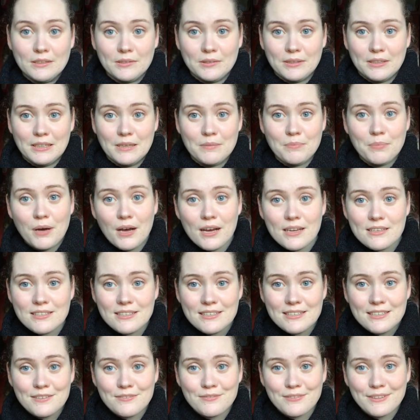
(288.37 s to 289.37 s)
really
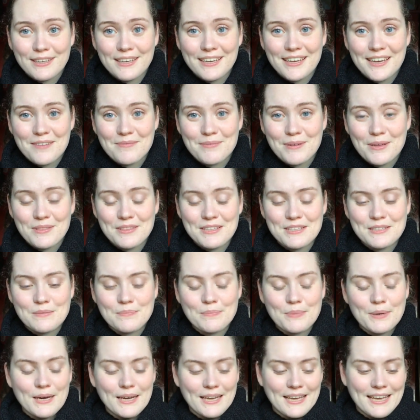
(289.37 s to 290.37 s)
positively about this
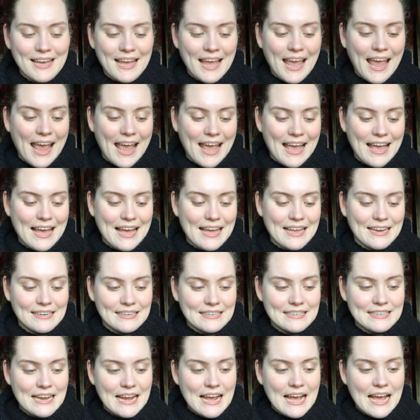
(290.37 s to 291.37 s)
book,
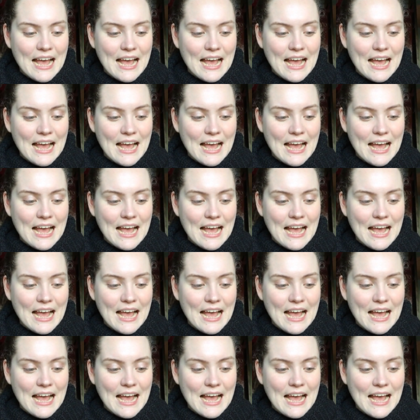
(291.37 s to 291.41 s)
and